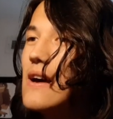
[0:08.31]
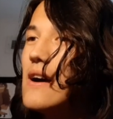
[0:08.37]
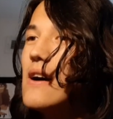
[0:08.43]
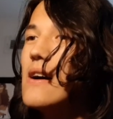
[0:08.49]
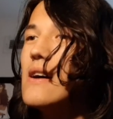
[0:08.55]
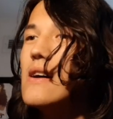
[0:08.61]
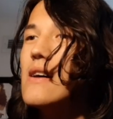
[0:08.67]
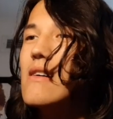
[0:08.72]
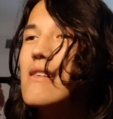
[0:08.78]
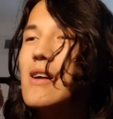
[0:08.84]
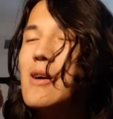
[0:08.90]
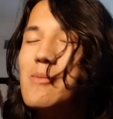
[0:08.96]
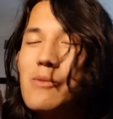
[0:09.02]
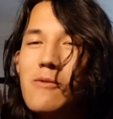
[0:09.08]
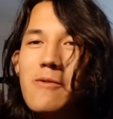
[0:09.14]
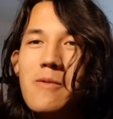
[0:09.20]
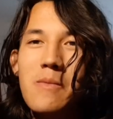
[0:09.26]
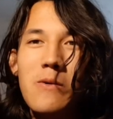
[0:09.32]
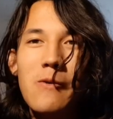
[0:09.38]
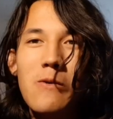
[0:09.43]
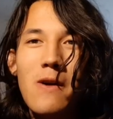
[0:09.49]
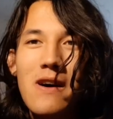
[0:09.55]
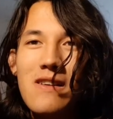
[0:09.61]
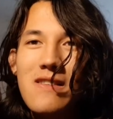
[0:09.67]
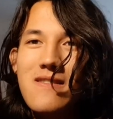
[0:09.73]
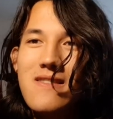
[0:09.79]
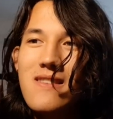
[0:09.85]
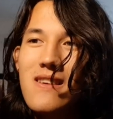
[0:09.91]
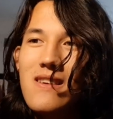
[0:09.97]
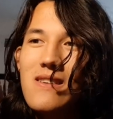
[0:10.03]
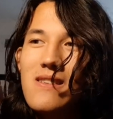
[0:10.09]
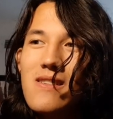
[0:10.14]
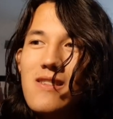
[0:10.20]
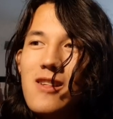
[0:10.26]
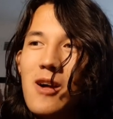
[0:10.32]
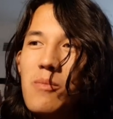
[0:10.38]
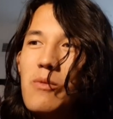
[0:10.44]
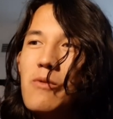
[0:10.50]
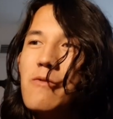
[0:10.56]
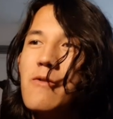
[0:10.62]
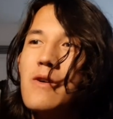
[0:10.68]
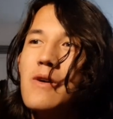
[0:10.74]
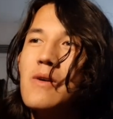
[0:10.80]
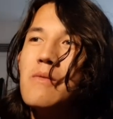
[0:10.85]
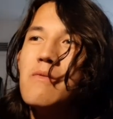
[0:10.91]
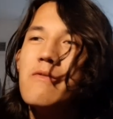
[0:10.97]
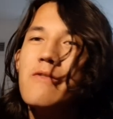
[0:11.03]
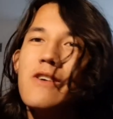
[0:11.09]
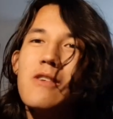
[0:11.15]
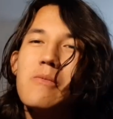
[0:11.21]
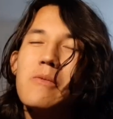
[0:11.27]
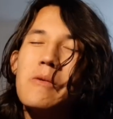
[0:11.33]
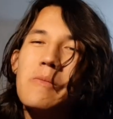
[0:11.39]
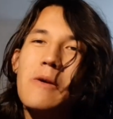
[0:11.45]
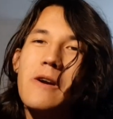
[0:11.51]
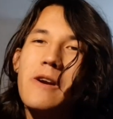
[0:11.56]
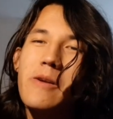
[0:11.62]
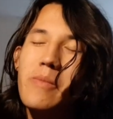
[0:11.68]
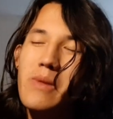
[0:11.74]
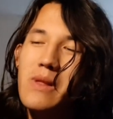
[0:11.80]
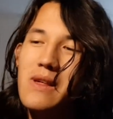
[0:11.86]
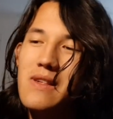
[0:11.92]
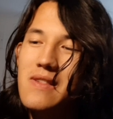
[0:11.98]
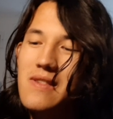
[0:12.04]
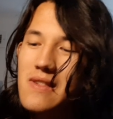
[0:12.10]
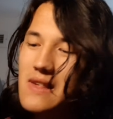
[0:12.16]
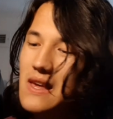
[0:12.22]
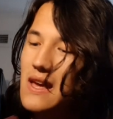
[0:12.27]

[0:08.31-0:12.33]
A couple from garage sales, a couple from Facebook Marketplace,